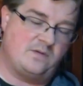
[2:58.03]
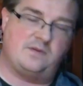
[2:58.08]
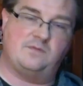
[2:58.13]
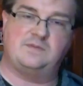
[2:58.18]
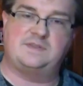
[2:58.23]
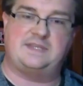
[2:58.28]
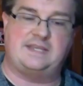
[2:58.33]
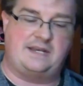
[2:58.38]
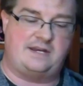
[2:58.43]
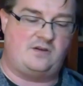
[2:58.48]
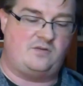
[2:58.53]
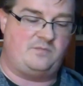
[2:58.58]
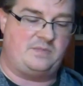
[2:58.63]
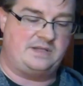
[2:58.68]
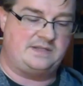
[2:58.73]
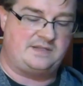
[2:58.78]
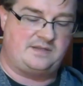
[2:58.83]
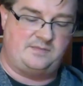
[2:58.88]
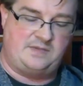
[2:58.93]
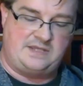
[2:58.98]
was sent out by
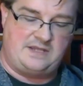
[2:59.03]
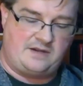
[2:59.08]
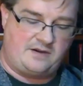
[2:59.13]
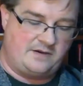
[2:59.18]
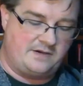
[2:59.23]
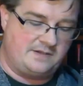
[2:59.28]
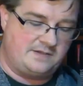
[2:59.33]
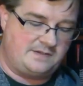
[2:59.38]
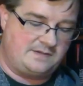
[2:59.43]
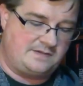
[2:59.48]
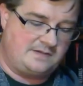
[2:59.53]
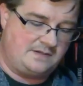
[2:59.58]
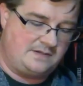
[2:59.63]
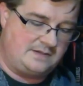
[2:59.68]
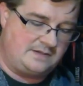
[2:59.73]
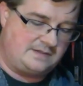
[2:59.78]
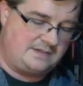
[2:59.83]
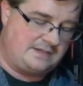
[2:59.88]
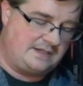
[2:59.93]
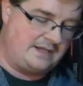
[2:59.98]
some of the artists at
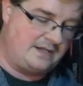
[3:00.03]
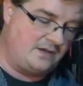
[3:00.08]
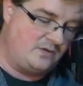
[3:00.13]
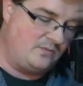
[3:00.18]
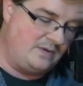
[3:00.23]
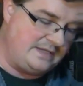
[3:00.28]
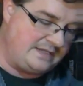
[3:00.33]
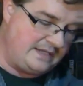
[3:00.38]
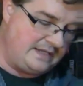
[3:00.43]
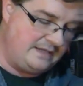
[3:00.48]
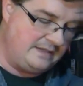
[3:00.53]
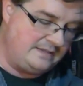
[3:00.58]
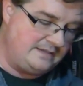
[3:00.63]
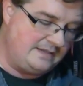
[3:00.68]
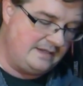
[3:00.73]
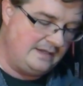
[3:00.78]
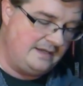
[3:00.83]
WizKids,